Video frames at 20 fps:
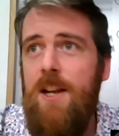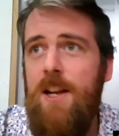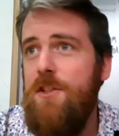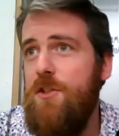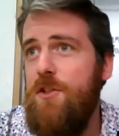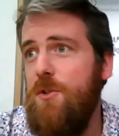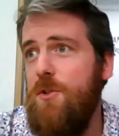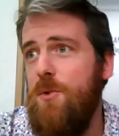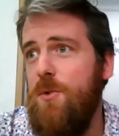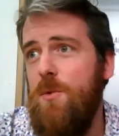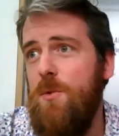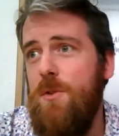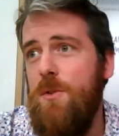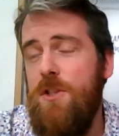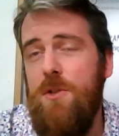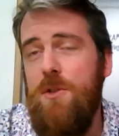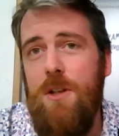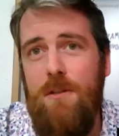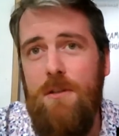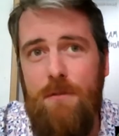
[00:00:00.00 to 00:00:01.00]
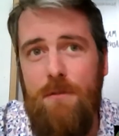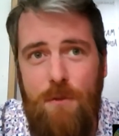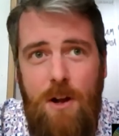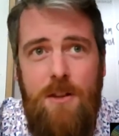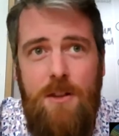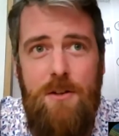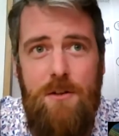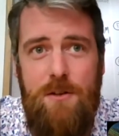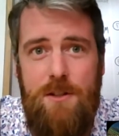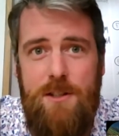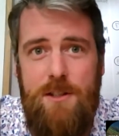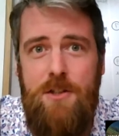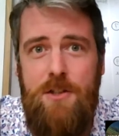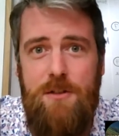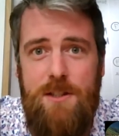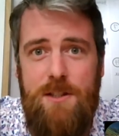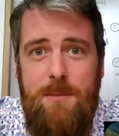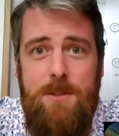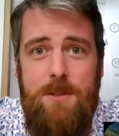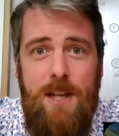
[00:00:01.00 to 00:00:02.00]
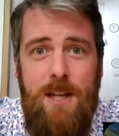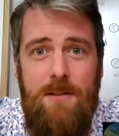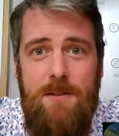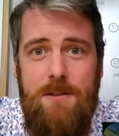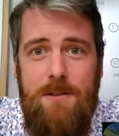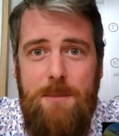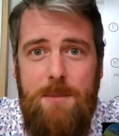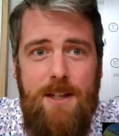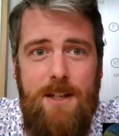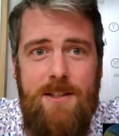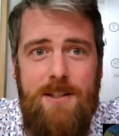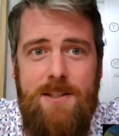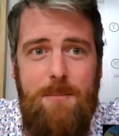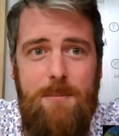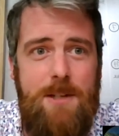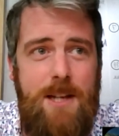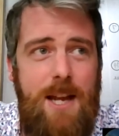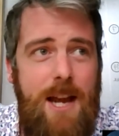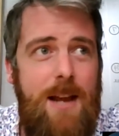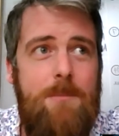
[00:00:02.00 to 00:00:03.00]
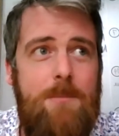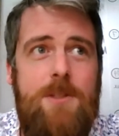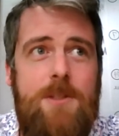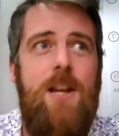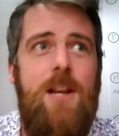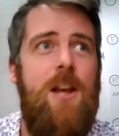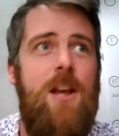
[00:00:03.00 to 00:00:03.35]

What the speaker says: to confront those issues themselves, because sometimes